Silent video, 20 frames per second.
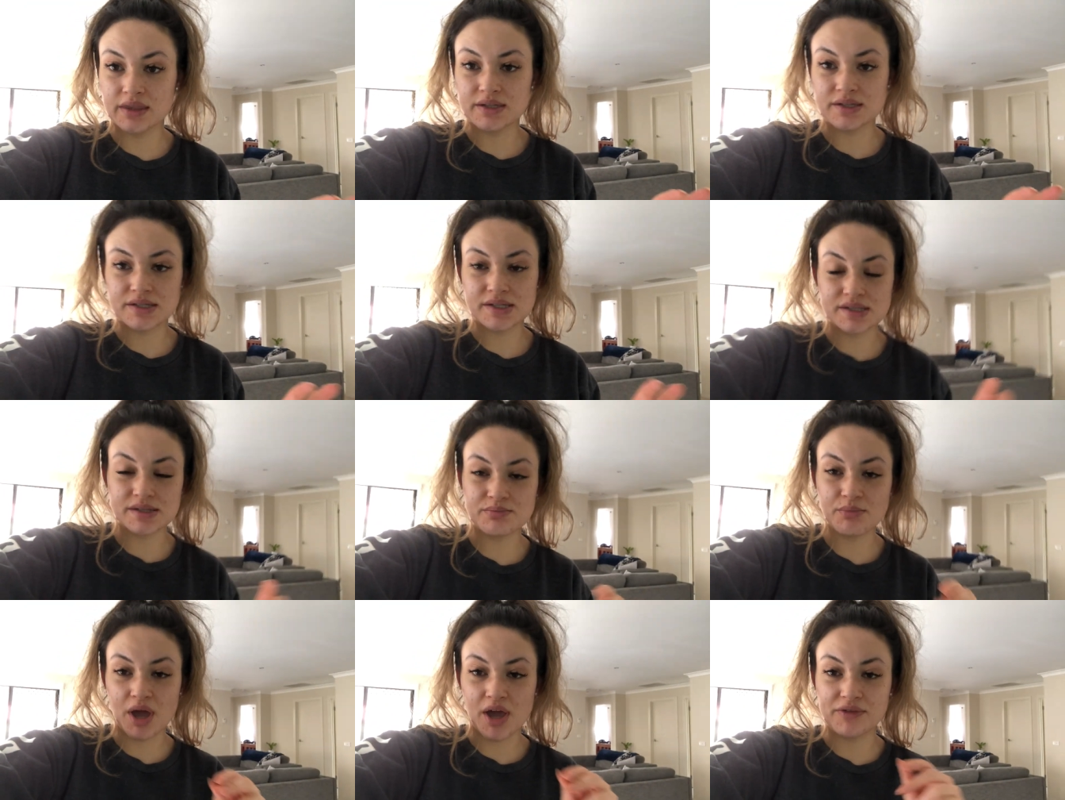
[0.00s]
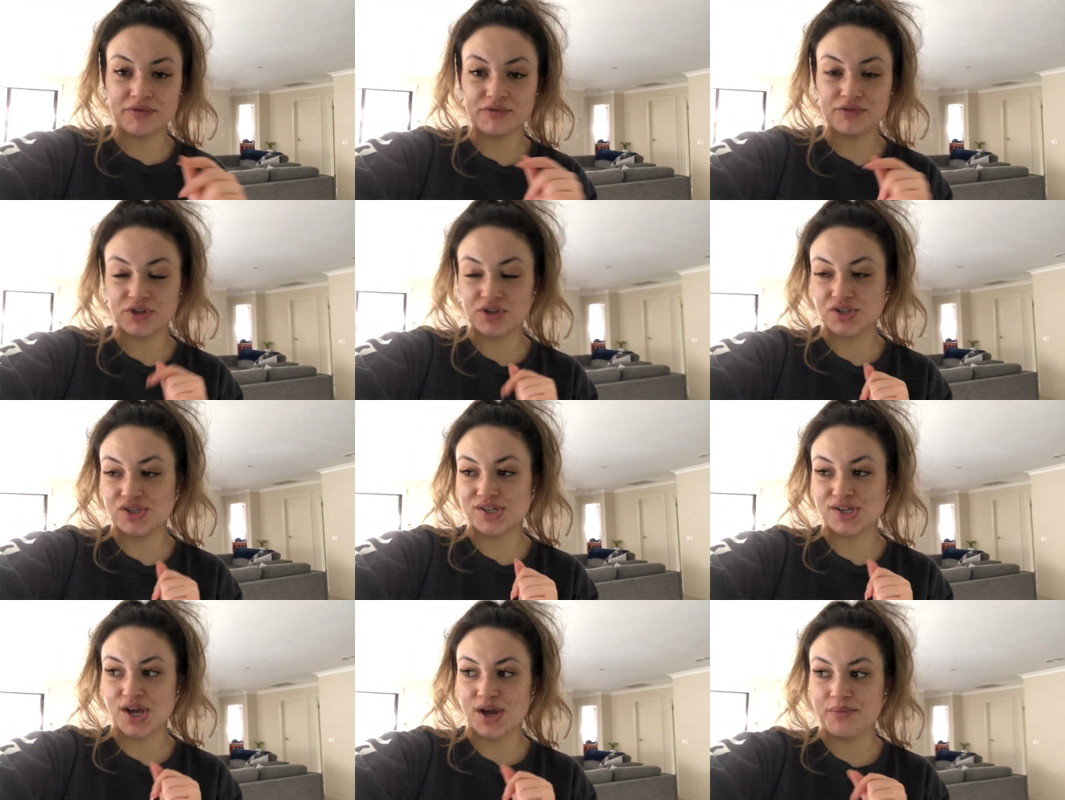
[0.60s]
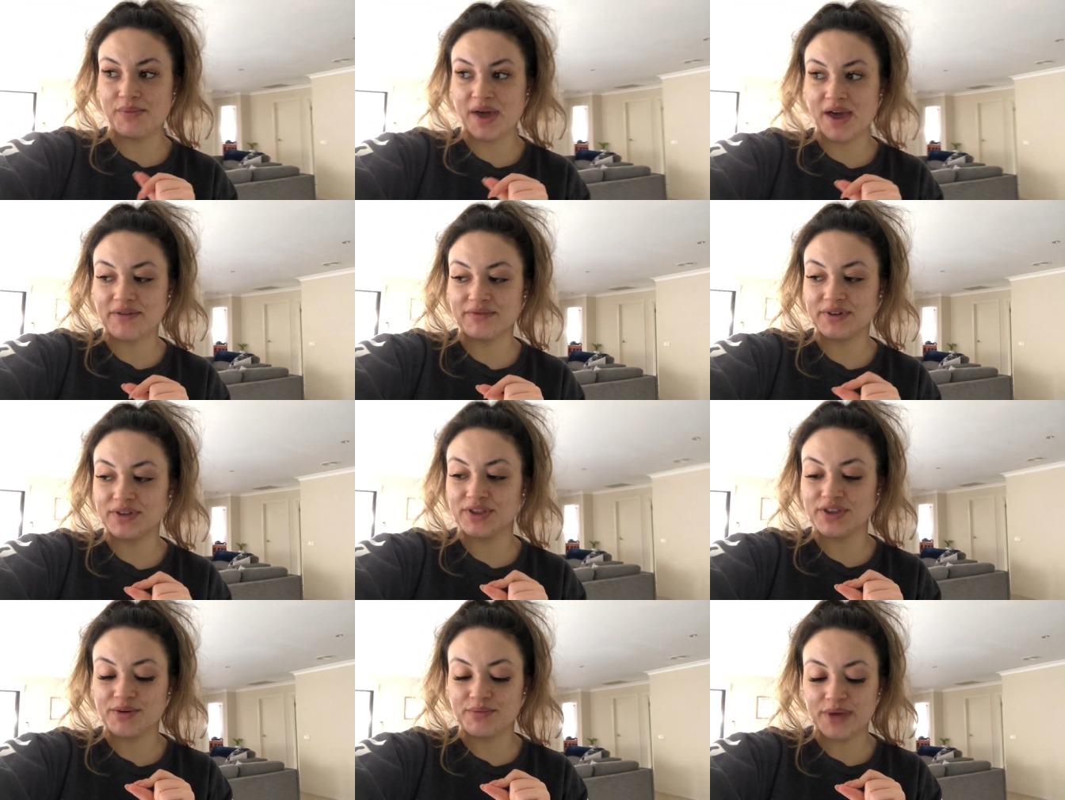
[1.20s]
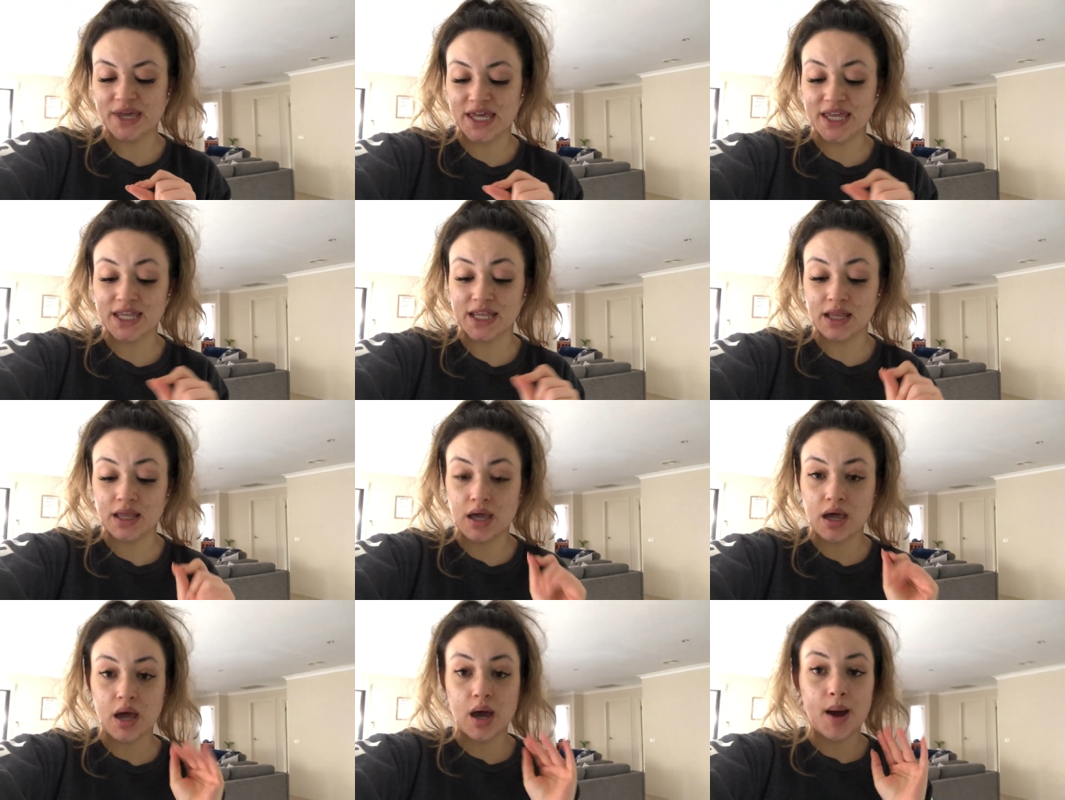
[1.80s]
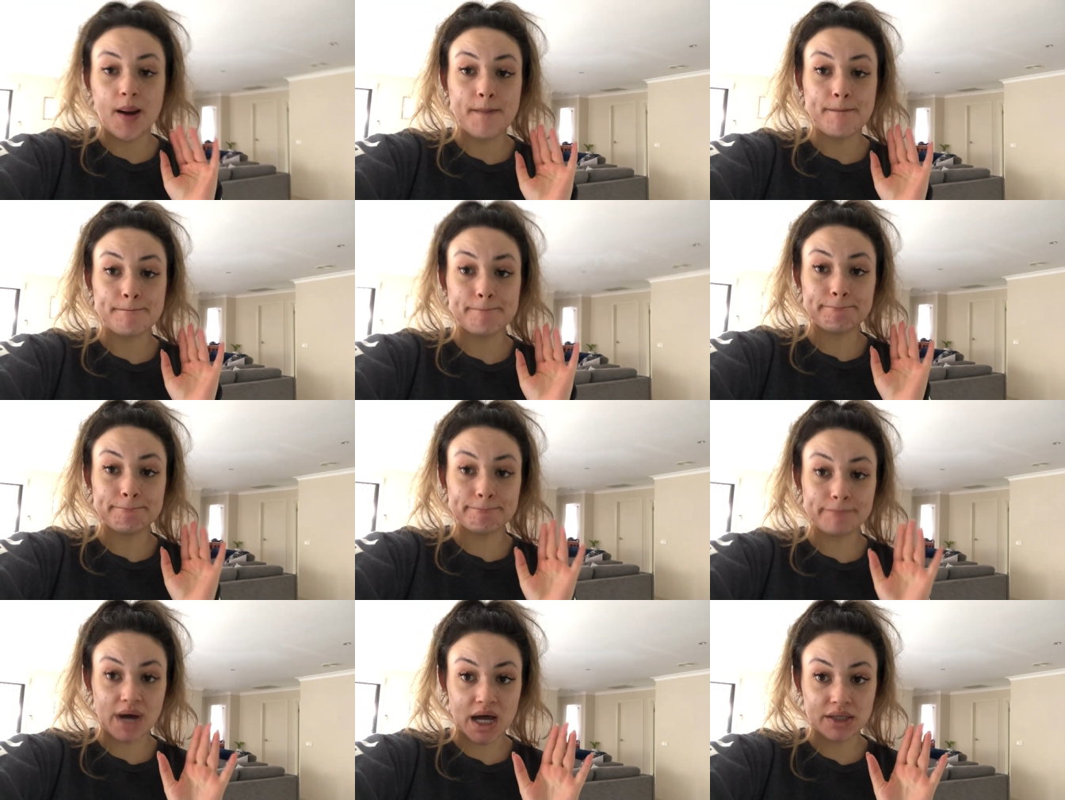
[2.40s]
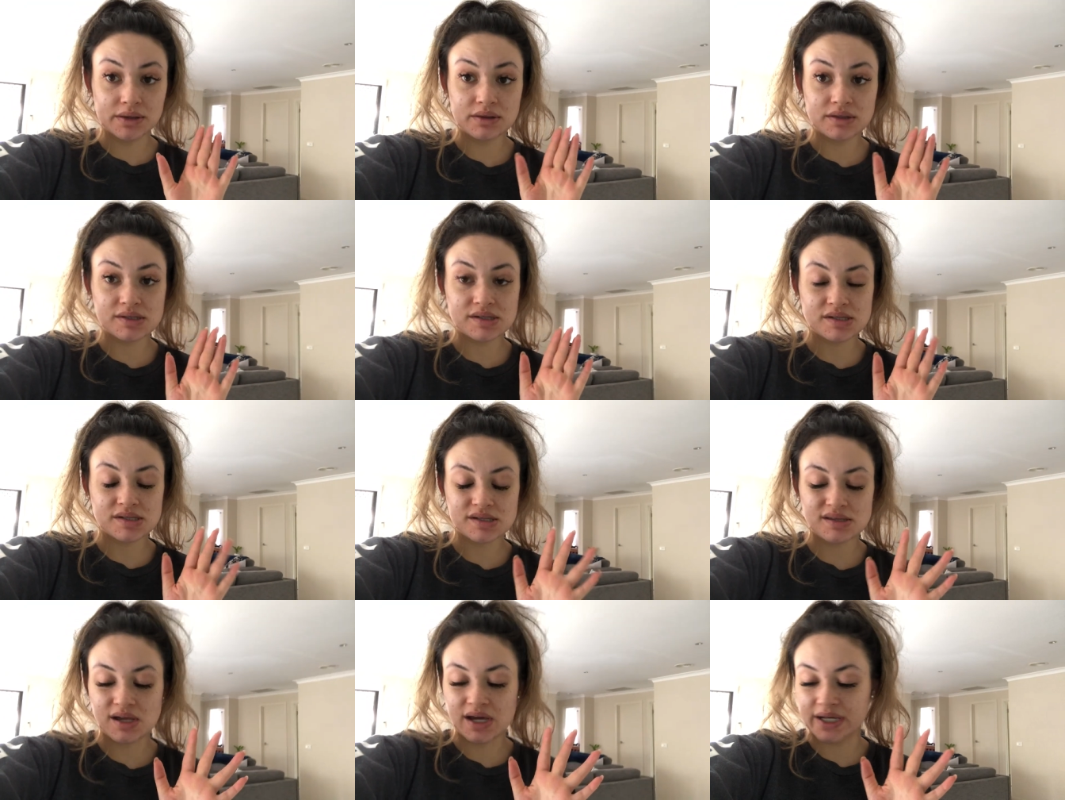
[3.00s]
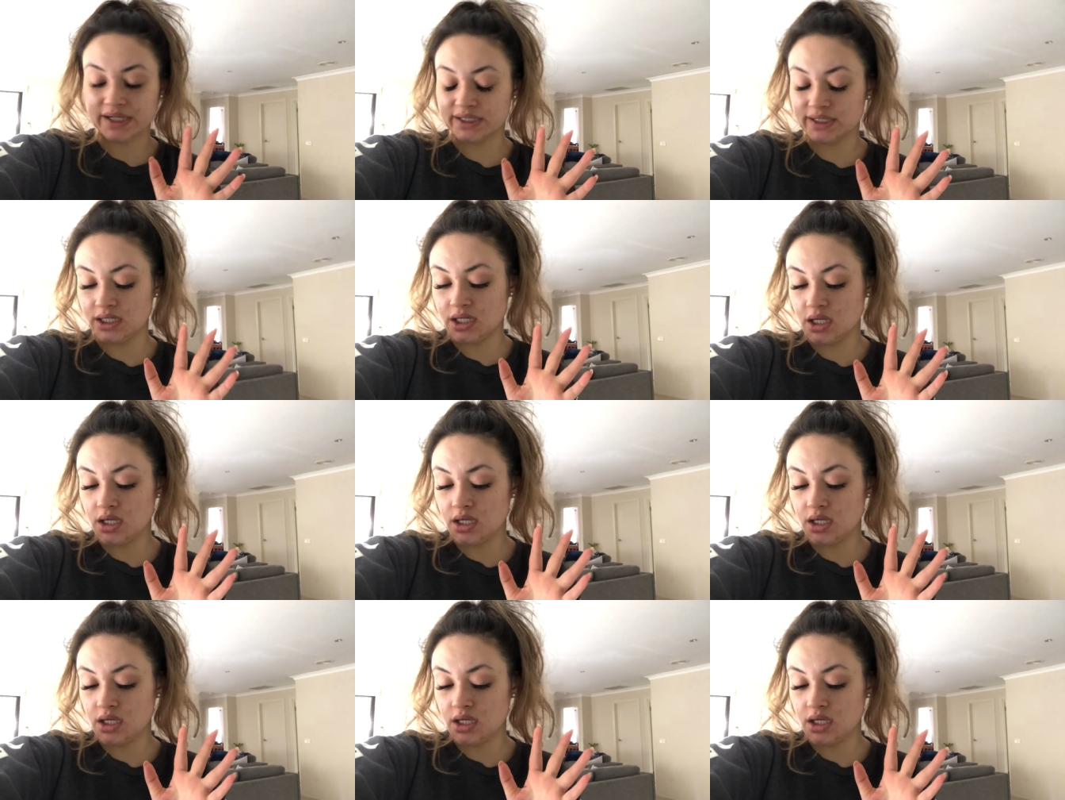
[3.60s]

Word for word: This is my first time having them in months, like